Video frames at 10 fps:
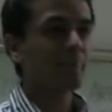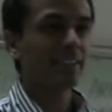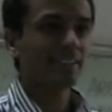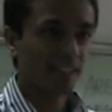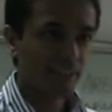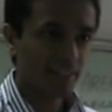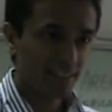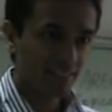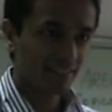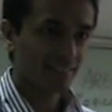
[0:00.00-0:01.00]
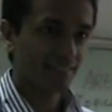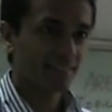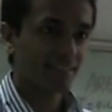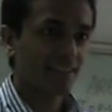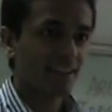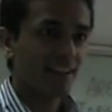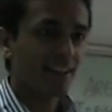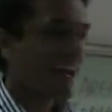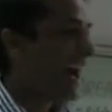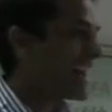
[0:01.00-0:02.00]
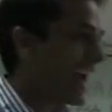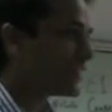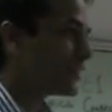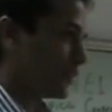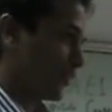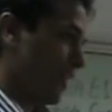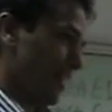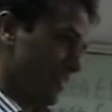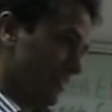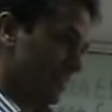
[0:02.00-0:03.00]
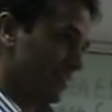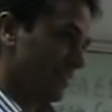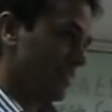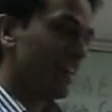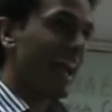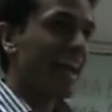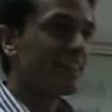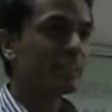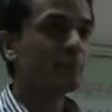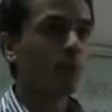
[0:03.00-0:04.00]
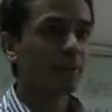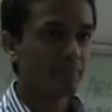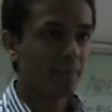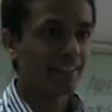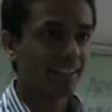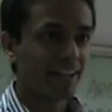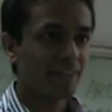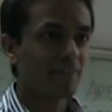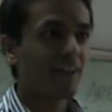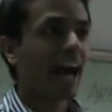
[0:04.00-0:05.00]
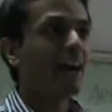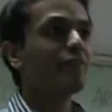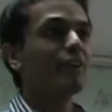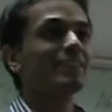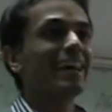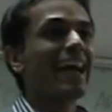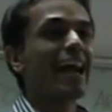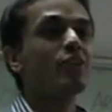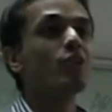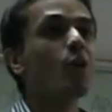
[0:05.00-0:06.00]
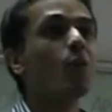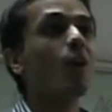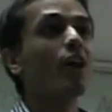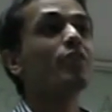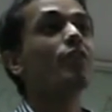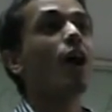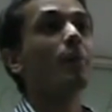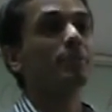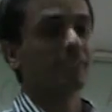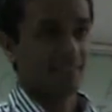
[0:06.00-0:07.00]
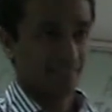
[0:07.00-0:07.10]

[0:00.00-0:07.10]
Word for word: my stuttering? I had to try. At this point in my life, I felt I had no other option.